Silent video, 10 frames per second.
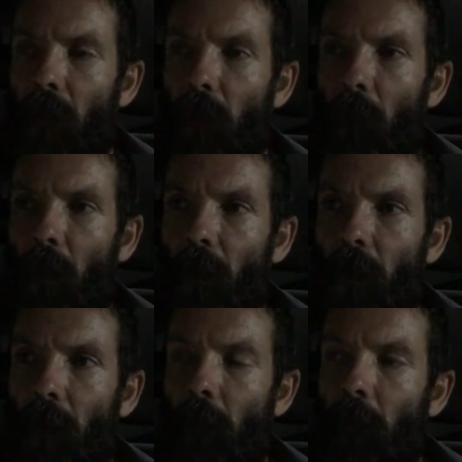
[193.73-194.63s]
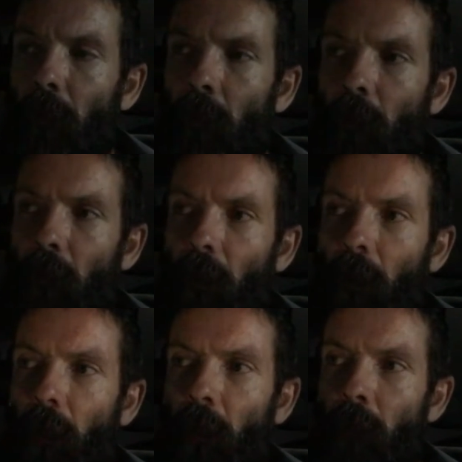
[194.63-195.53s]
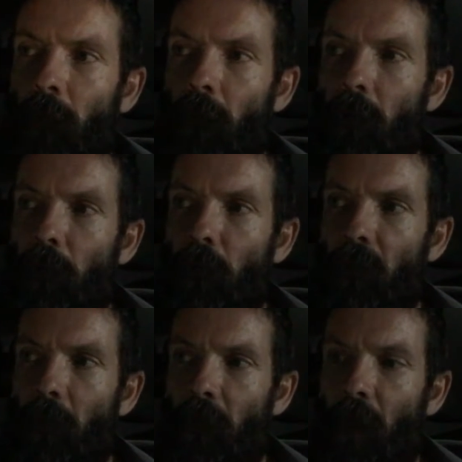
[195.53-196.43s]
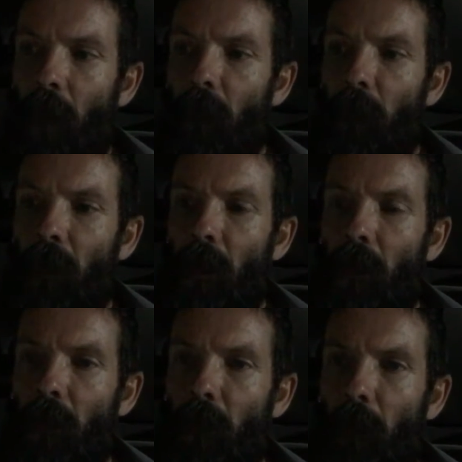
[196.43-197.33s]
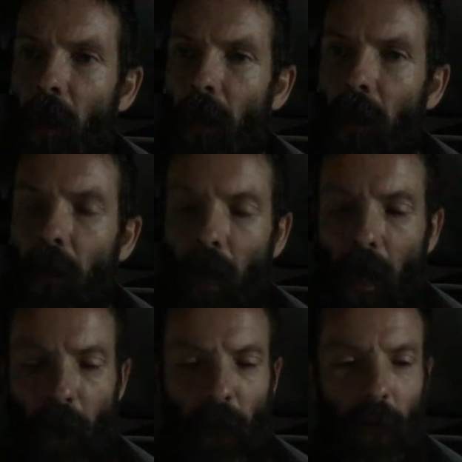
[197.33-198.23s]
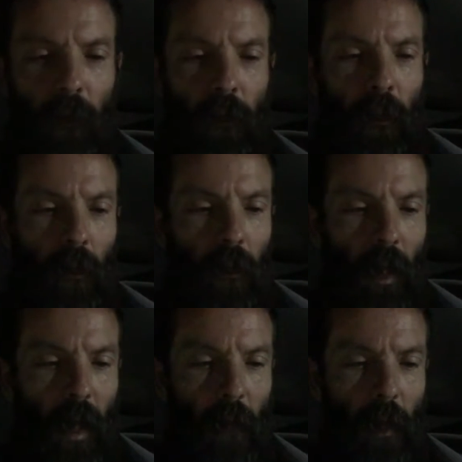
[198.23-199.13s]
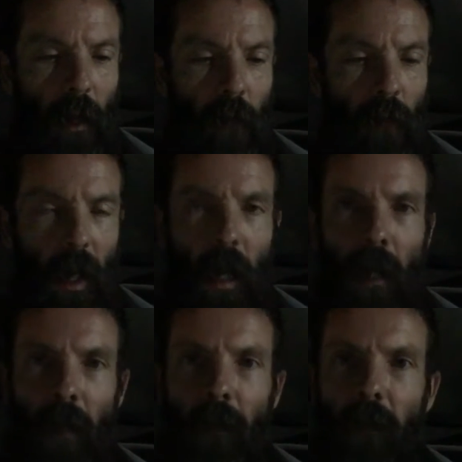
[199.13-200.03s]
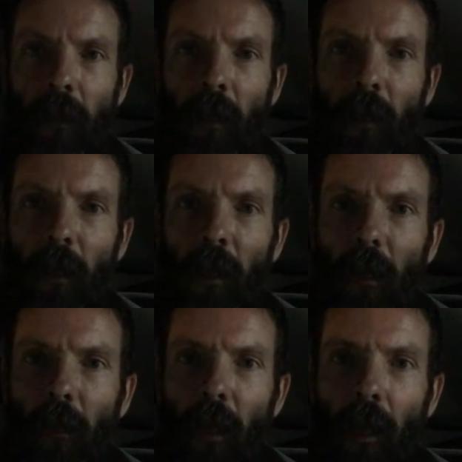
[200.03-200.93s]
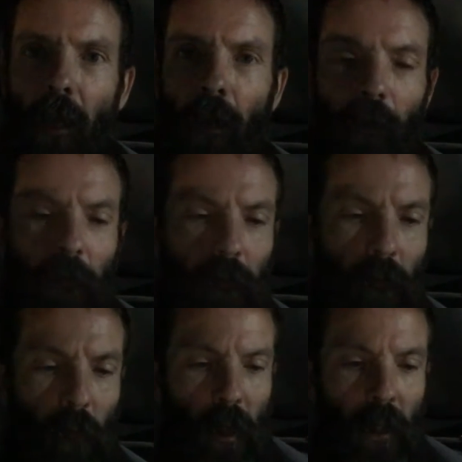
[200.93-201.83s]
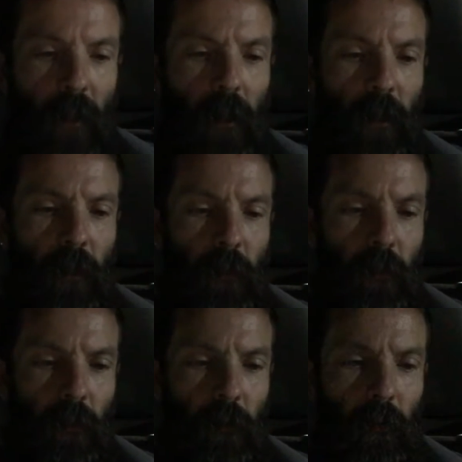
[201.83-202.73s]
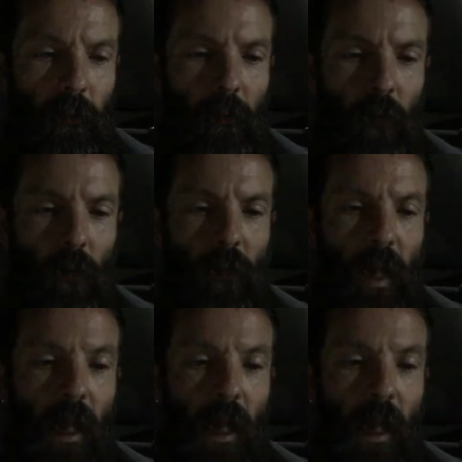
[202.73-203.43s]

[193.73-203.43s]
this body. And so sometimes being in this body, I would look at my own hands and think like, what is this? Whose